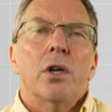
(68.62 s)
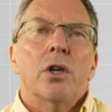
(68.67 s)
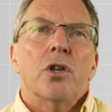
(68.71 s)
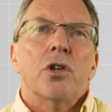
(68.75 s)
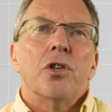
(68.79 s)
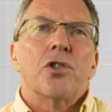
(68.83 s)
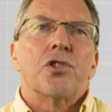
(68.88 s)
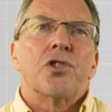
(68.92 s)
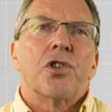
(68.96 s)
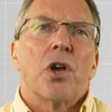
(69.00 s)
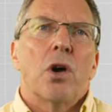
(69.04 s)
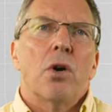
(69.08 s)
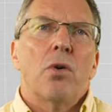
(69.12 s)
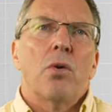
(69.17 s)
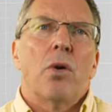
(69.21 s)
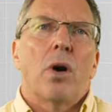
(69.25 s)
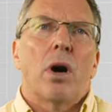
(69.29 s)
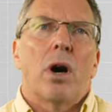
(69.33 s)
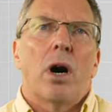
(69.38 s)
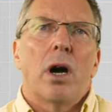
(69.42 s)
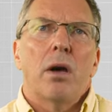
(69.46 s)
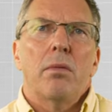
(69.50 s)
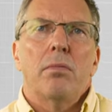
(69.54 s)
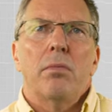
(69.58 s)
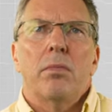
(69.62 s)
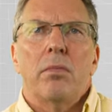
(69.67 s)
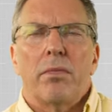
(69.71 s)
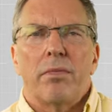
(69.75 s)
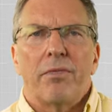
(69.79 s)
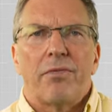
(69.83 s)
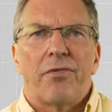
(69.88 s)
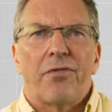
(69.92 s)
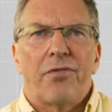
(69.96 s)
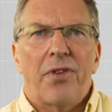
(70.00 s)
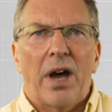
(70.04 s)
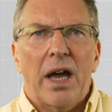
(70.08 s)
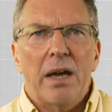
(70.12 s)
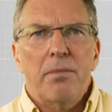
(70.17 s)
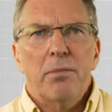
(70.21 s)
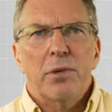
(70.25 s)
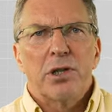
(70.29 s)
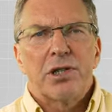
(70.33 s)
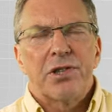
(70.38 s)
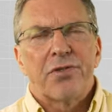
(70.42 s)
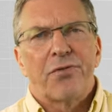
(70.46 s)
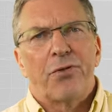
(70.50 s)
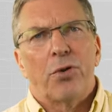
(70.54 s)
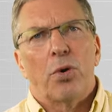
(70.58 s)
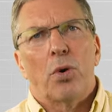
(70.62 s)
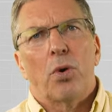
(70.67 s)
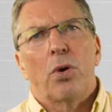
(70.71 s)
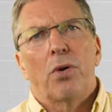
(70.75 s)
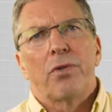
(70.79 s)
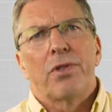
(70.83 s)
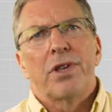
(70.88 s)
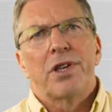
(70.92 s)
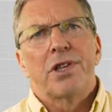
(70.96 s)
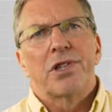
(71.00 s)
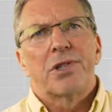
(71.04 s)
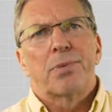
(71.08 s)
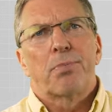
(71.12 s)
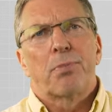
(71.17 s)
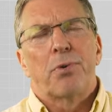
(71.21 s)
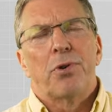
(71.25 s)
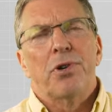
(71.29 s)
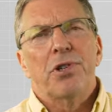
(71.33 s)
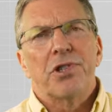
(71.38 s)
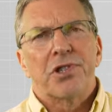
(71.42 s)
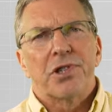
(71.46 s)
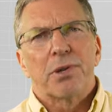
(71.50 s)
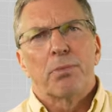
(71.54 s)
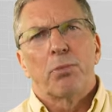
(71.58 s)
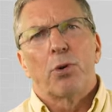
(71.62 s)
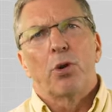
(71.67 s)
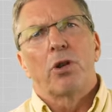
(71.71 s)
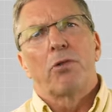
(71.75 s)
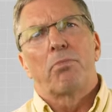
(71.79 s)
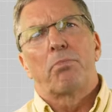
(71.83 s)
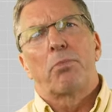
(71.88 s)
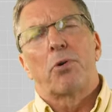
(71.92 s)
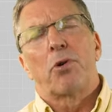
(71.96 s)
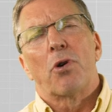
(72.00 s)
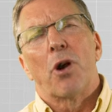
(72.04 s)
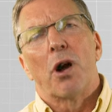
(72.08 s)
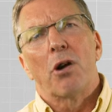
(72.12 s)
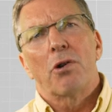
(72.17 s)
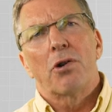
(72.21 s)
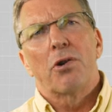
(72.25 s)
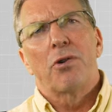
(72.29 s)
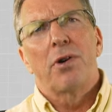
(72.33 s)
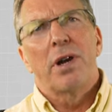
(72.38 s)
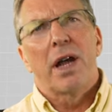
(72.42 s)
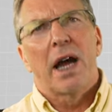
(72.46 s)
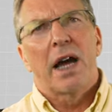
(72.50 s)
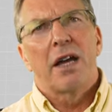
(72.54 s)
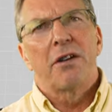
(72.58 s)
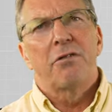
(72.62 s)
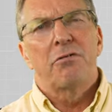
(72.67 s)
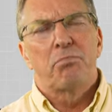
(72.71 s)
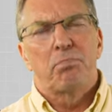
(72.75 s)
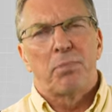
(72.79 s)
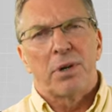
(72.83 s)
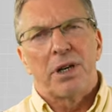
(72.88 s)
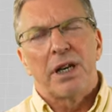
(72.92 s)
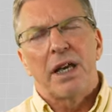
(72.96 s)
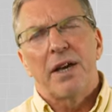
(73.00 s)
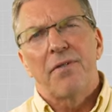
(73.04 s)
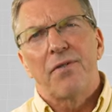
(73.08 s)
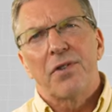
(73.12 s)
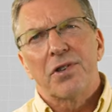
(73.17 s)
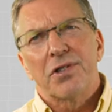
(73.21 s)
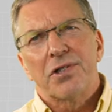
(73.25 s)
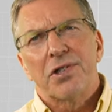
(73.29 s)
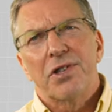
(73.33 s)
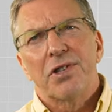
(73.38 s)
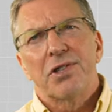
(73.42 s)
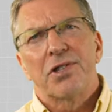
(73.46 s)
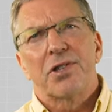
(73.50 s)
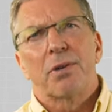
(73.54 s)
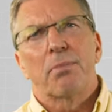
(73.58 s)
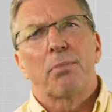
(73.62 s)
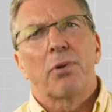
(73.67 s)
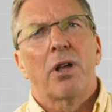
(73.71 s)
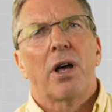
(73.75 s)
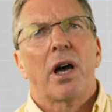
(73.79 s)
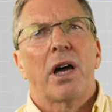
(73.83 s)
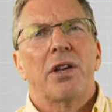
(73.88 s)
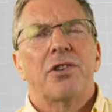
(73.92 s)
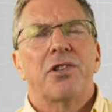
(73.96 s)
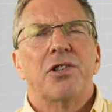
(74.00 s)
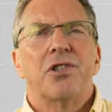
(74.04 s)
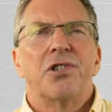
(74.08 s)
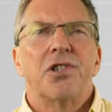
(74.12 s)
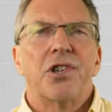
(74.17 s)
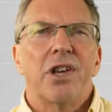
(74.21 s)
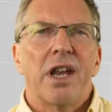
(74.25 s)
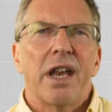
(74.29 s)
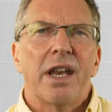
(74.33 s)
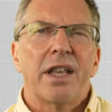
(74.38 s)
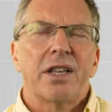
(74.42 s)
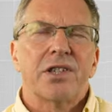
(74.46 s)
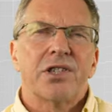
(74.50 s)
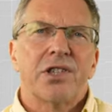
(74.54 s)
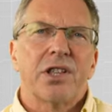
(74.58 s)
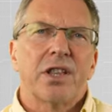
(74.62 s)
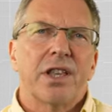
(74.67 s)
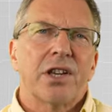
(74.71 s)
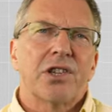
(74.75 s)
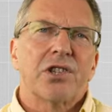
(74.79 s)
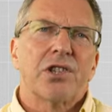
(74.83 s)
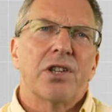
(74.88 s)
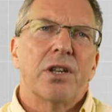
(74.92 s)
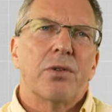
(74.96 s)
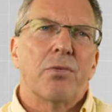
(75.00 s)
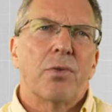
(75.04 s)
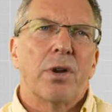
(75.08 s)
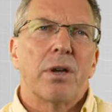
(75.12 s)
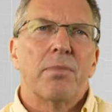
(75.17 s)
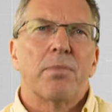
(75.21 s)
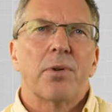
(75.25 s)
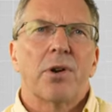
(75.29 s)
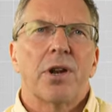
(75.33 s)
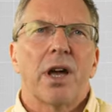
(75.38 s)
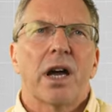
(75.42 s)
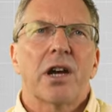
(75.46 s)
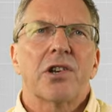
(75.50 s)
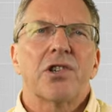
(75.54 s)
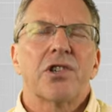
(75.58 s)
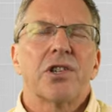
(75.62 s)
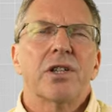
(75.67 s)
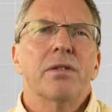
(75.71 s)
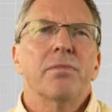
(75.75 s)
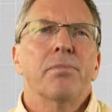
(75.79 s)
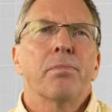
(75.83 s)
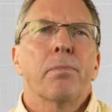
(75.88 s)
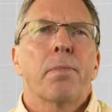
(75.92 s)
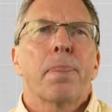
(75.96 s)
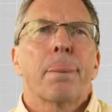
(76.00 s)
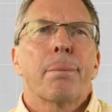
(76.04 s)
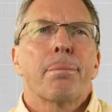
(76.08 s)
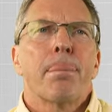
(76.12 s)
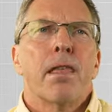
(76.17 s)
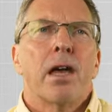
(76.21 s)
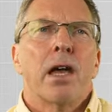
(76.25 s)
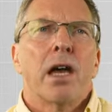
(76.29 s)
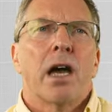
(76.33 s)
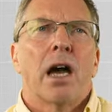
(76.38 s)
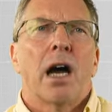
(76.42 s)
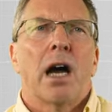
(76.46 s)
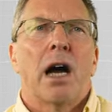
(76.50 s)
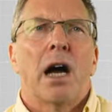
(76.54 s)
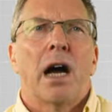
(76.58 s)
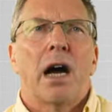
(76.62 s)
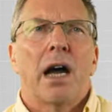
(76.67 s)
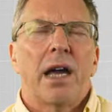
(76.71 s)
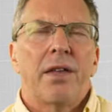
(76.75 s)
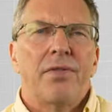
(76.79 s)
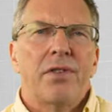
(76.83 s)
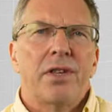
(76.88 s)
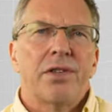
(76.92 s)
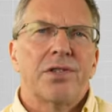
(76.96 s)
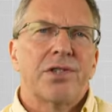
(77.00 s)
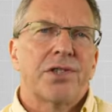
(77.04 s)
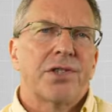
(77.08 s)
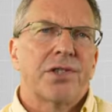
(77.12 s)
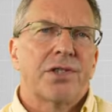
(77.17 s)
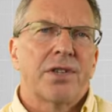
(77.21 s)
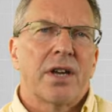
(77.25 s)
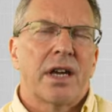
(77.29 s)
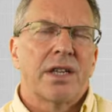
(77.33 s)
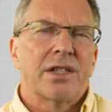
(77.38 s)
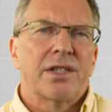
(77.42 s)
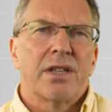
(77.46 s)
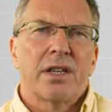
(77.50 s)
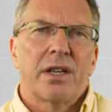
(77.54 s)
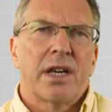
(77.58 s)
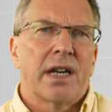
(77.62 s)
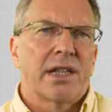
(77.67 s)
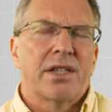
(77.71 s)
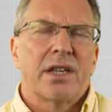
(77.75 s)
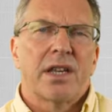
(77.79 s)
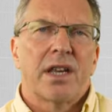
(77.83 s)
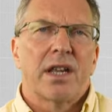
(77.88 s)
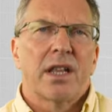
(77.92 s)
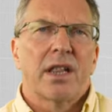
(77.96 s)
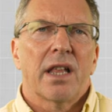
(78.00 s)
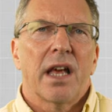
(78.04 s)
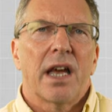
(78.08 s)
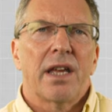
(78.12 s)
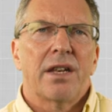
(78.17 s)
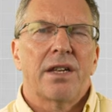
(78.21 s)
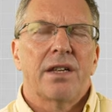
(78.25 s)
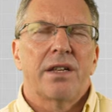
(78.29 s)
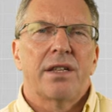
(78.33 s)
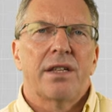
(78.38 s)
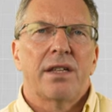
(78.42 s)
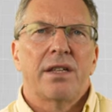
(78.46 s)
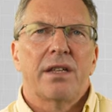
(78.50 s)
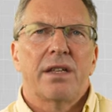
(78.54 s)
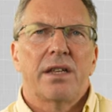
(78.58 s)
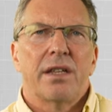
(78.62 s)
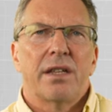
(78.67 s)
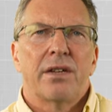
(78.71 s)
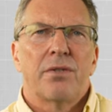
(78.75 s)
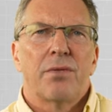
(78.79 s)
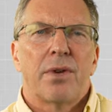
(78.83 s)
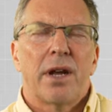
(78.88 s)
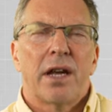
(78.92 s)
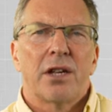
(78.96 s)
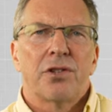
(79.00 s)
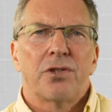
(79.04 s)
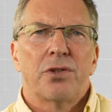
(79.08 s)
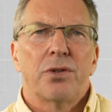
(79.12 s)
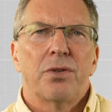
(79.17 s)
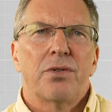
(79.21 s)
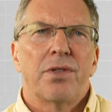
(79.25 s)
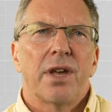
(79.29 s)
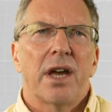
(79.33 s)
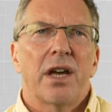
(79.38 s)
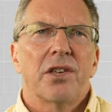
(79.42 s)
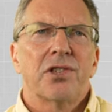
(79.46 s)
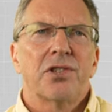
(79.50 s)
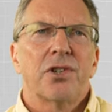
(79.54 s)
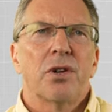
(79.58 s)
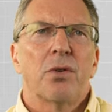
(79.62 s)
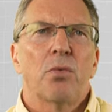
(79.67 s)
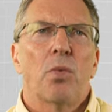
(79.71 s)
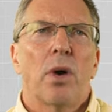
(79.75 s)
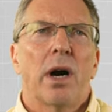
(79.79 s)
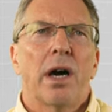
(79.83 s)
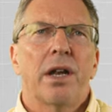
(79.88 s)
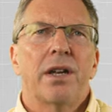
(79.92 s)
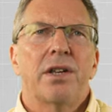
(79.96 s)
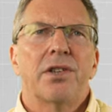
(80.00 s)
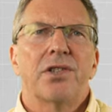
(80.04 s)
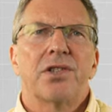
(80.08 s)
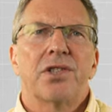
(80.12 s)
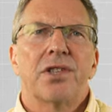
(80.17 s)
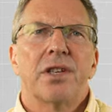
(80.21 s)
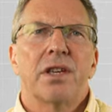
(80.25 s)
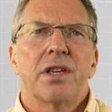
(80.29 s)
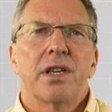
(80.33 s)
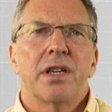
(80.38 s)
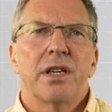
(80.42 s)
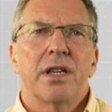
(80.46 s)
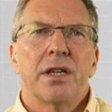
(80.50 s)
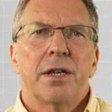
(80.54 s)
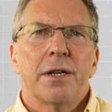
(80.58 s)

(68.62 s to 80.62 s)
So I'm famous for this principle of procreative beneficence applied to genetic selection in reproduction. And this I articulated in around 2001 is the